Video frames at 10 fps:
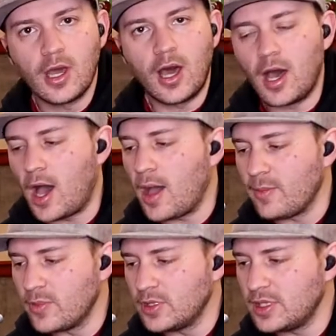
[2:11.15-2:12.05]

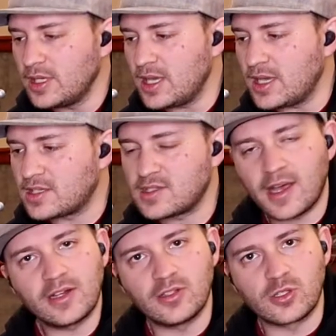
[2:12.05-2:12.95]
I'm really
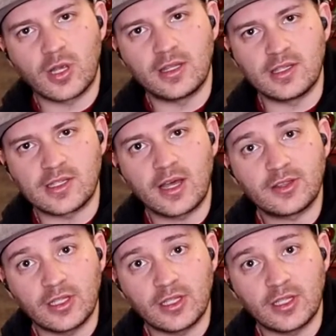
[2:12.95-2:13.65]
excited to try these out.